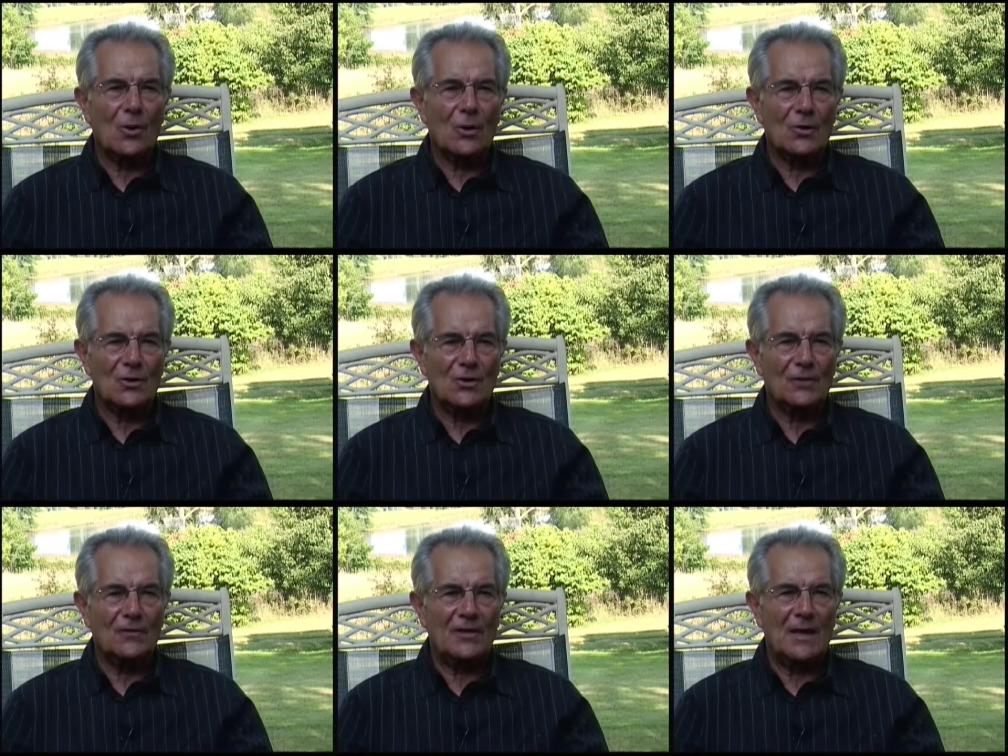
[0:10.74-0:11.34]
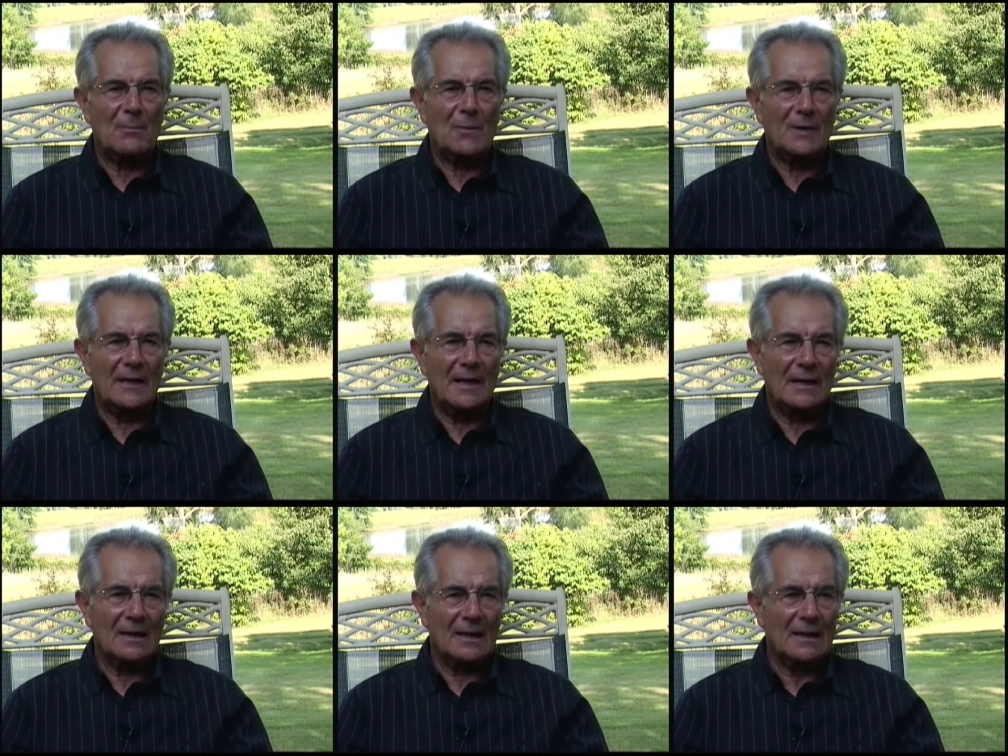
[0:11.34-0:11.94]
called Sovria
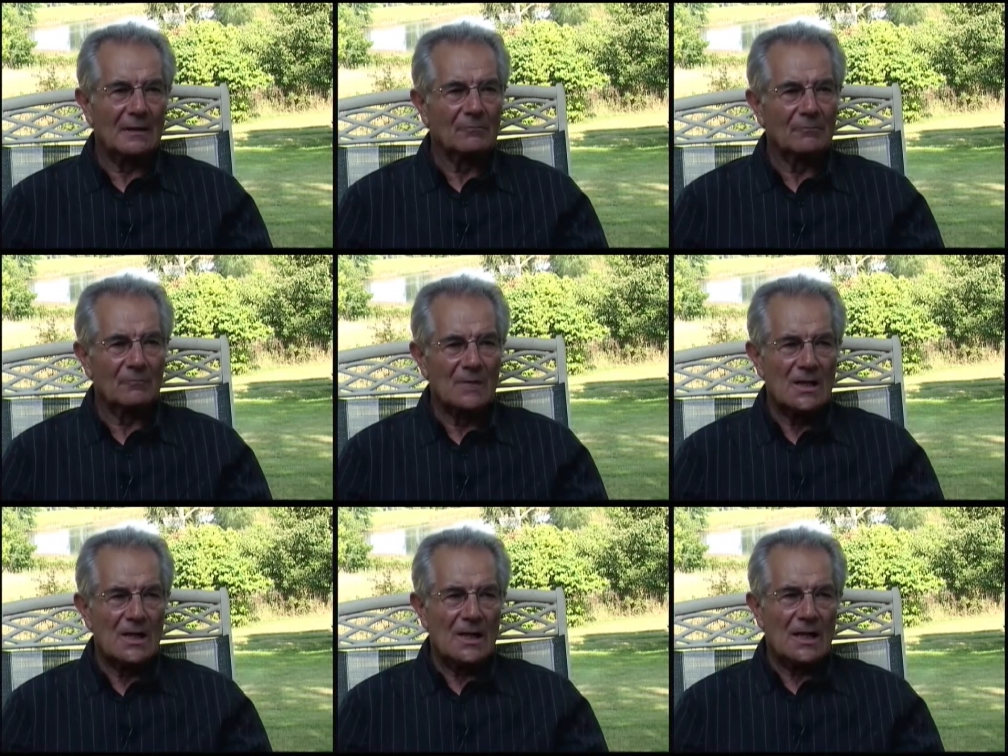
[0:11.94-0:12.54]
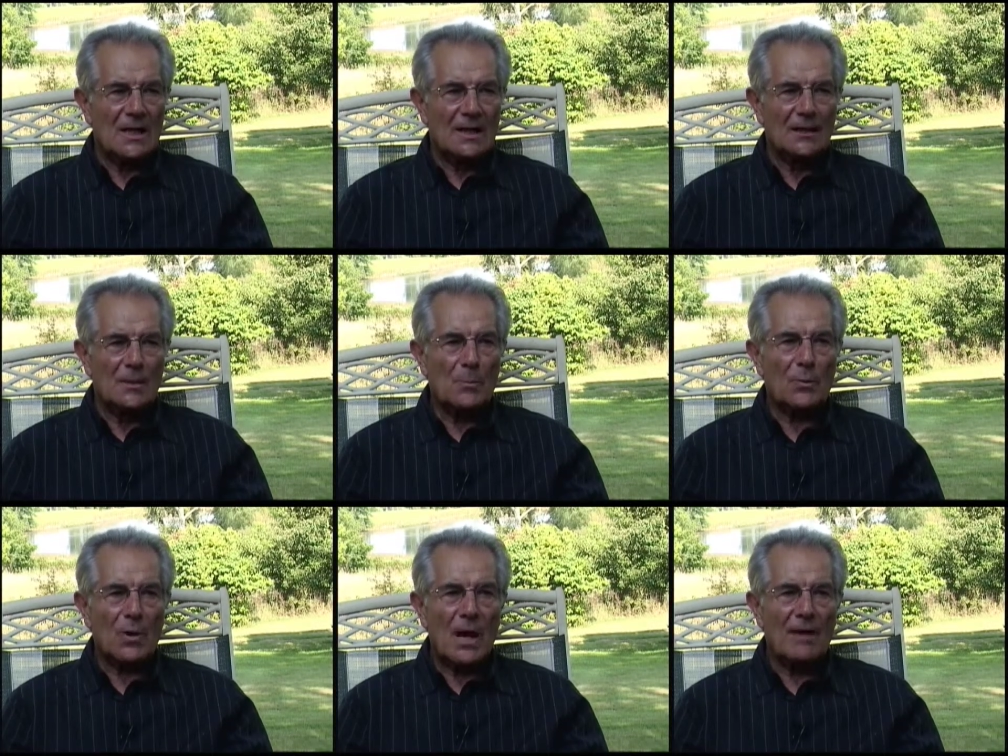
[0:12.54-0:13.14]
in the
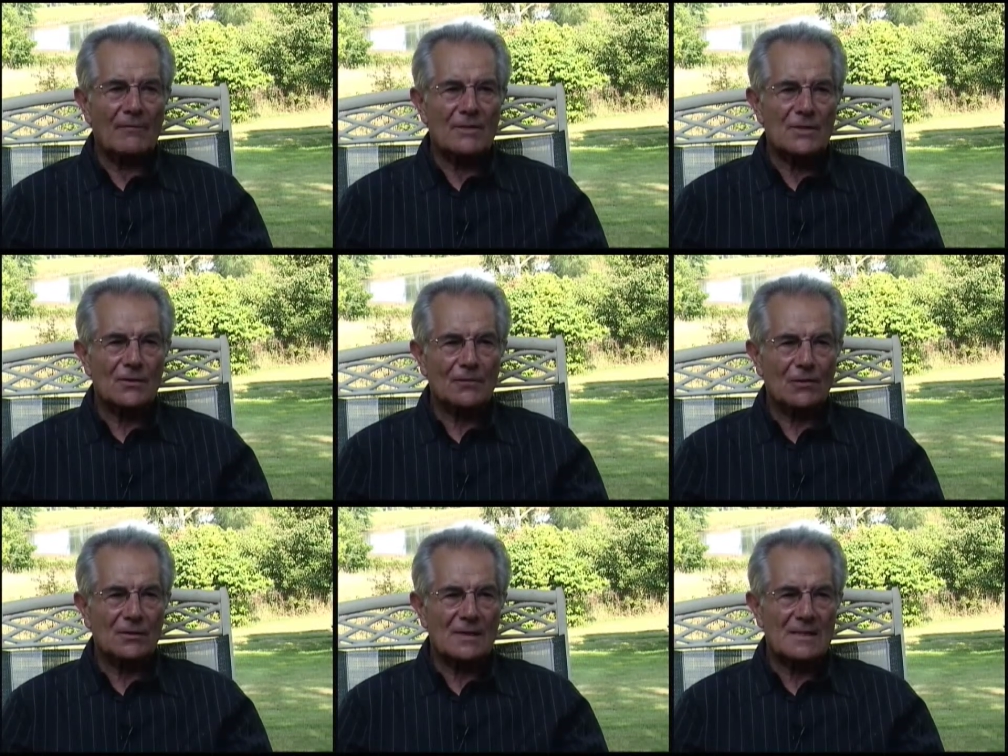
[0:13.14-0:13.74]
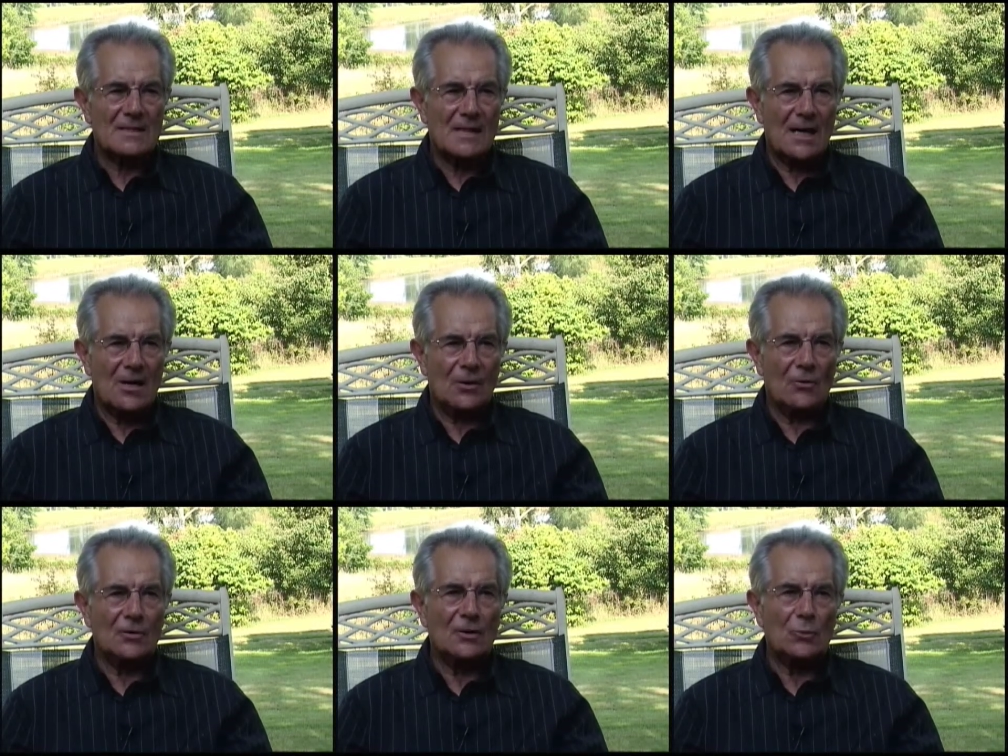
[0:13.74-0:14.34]
province of
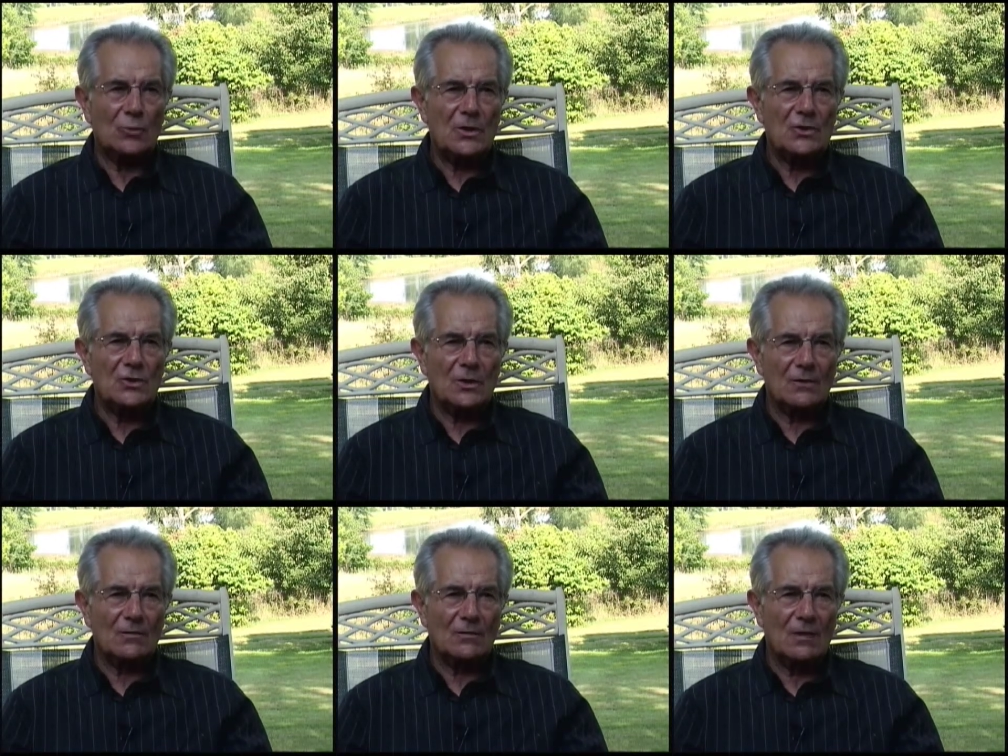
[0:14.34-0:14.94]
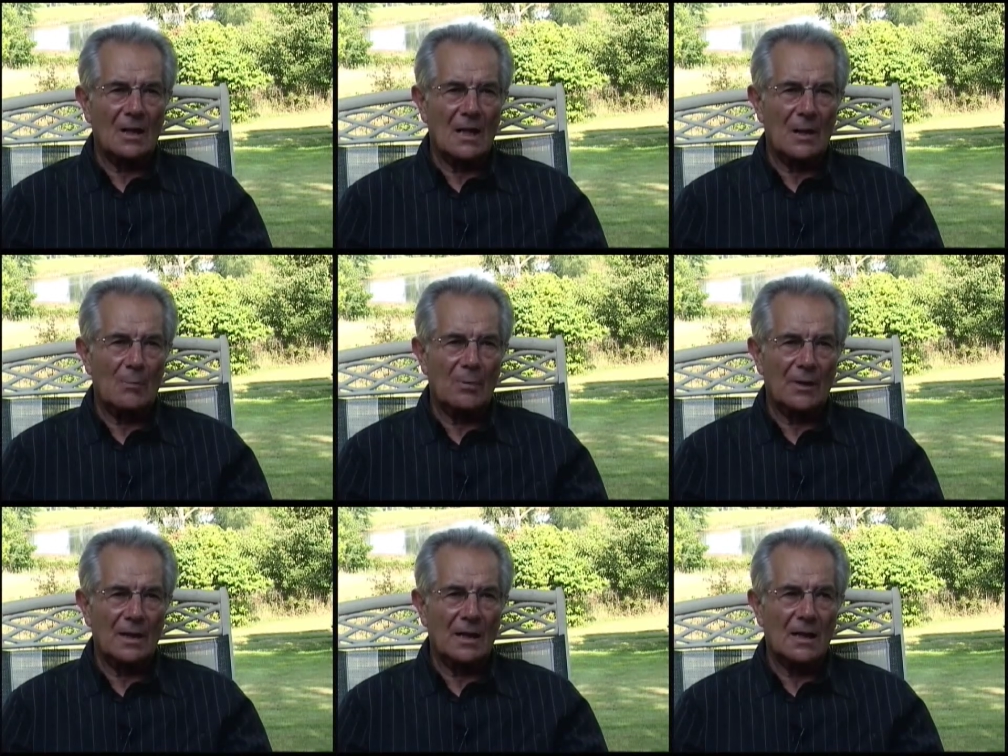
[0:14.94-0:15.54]
Catanzaro in the region of
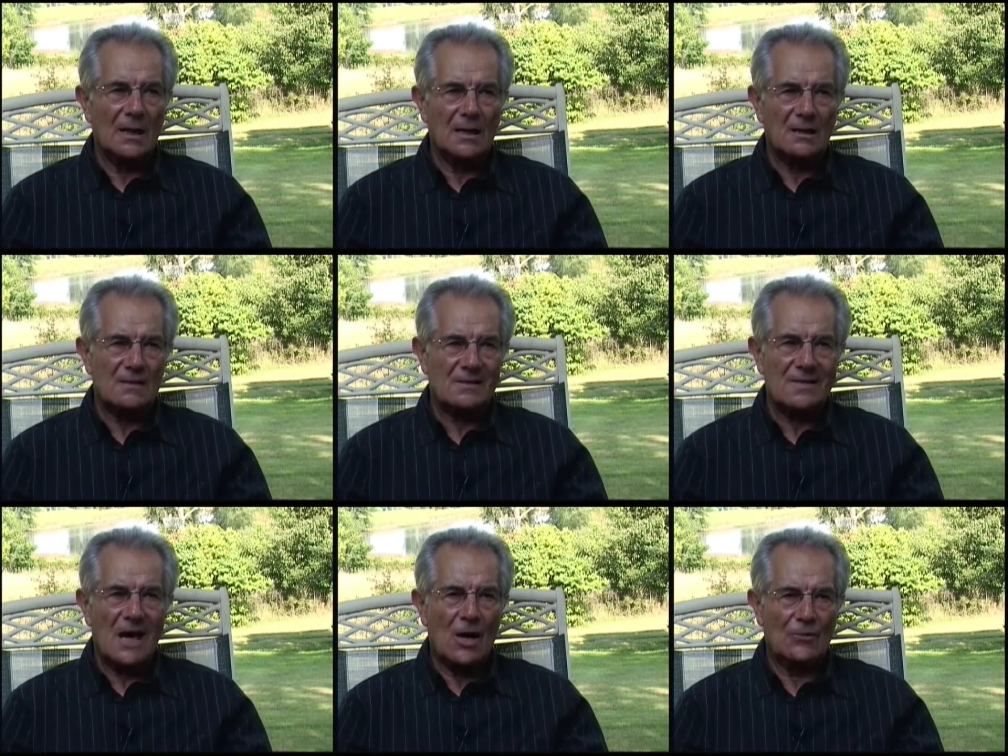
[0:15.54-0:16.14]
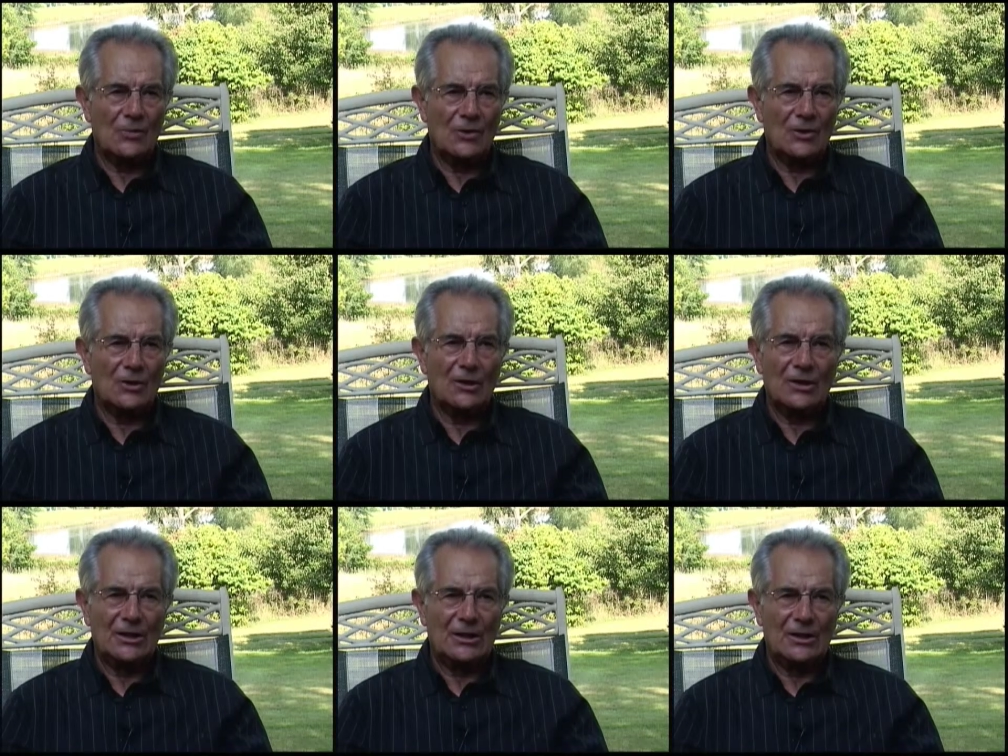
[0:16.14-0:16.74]
Calabria,
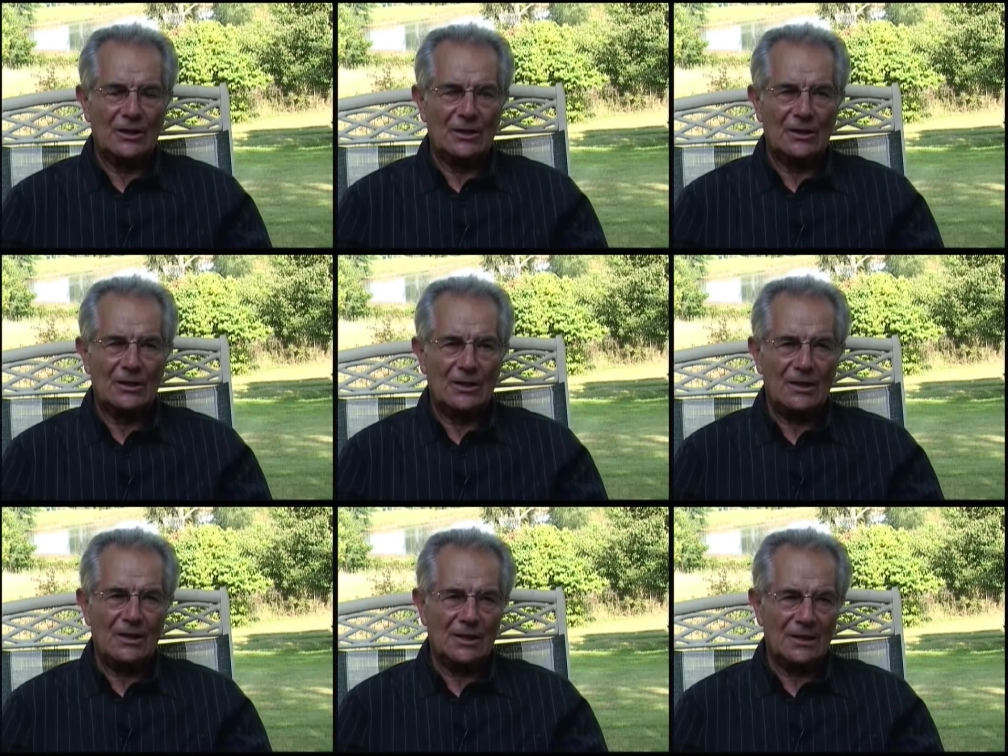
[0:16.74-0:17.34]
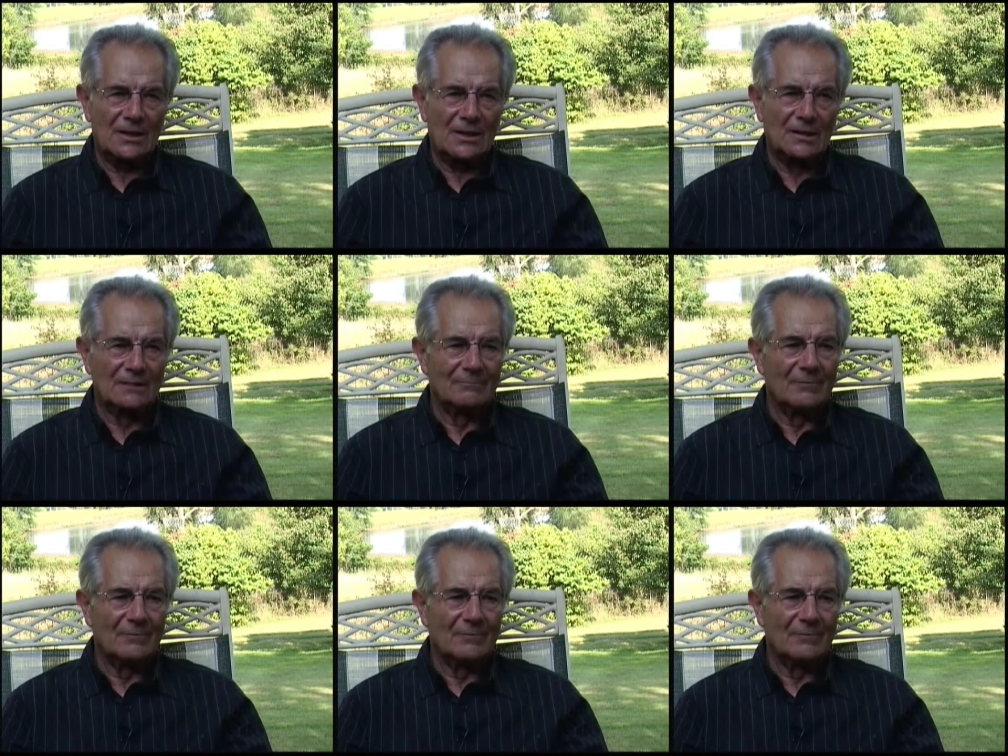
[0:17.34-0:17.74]
southern Italy.